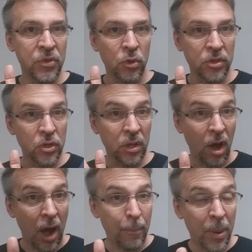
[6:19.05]
So
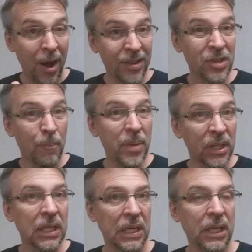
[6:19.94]
the
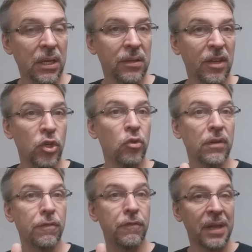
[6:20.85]
possibility that you
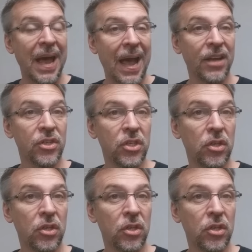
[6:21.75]
could flash